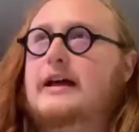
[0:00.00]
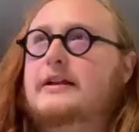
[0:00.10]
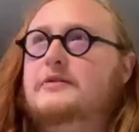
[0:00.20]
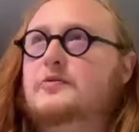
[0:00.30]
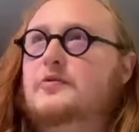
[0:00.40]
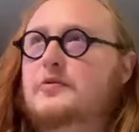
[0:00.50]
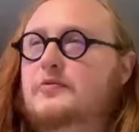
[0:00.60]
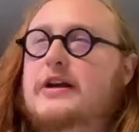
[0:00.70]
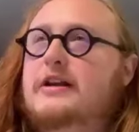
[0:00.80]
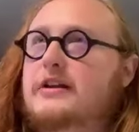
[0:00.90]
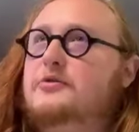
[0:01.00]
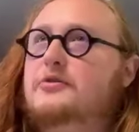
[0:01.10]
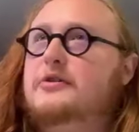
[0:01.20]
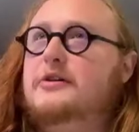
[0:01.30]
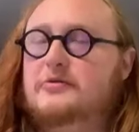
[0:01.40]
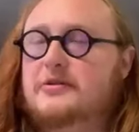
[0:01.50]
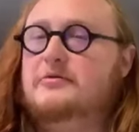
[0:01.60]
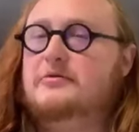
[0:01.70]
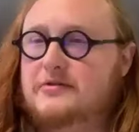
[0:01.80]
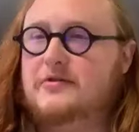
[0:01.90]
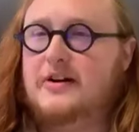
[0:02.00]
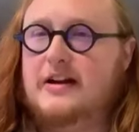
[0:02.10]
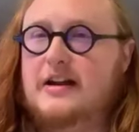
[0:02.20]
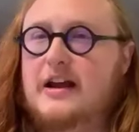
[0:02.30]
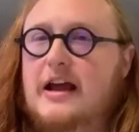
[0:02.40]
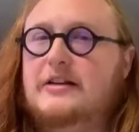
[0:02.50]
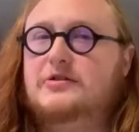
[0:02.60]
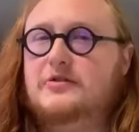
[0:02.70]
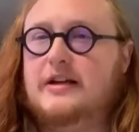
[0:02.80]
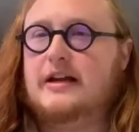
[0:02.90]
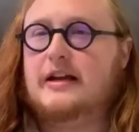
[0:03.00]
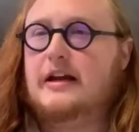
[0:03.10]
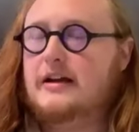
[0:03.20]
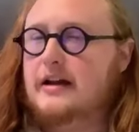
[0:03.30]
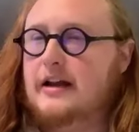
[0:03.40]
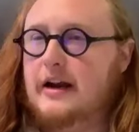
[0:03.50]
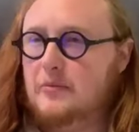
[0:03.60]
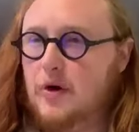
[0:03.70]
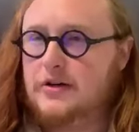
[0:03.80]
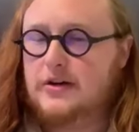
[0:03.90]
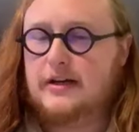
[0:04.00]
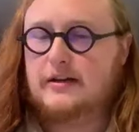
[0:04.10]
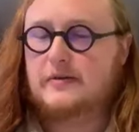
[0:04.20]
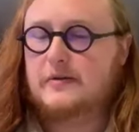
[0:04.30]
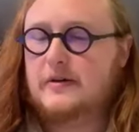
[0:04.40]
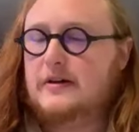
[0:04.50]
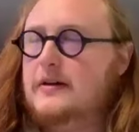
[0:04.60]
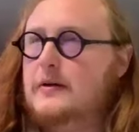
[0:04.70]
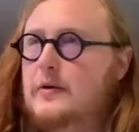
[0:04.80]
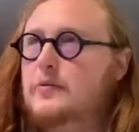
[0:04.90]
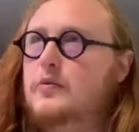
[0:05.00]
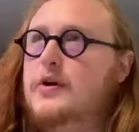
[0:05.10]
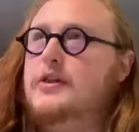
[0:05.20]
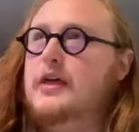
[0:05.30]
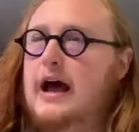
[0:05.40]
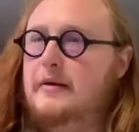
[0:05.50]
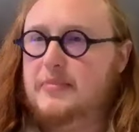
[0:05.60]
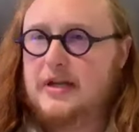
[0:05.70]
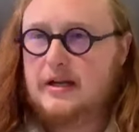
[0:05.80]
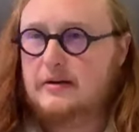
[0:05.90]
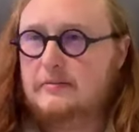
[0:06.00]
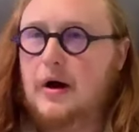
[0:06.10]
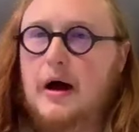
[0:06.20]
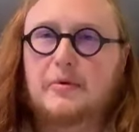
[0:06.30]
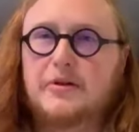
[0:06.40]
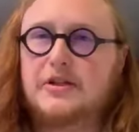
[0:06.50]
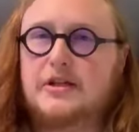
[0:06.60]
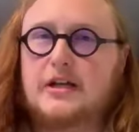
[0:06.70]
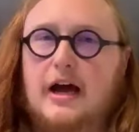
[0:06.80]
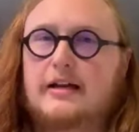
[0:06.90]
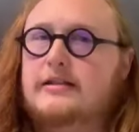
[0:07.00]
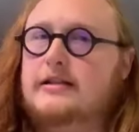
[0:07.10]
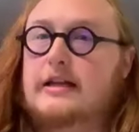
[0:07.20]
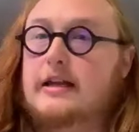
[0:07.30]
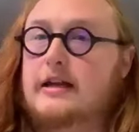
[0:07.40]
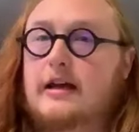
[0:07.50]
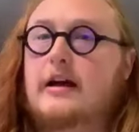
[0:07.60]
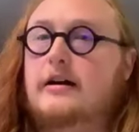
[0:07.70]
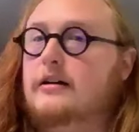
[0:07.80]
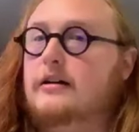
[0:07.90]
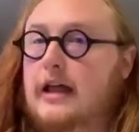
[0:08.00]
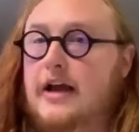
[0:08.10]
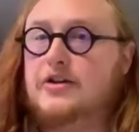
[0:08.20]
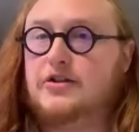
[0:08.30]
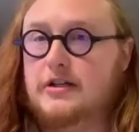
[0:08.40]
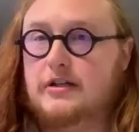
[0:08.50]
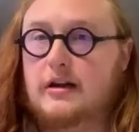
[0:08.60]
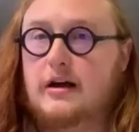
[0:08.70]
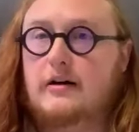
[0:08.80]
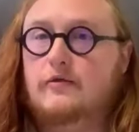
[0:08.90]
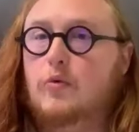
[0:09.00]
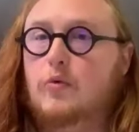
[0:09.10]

and reading through it, it was very intriguing. And I'm wondering, with that being published, I guess, in a collection of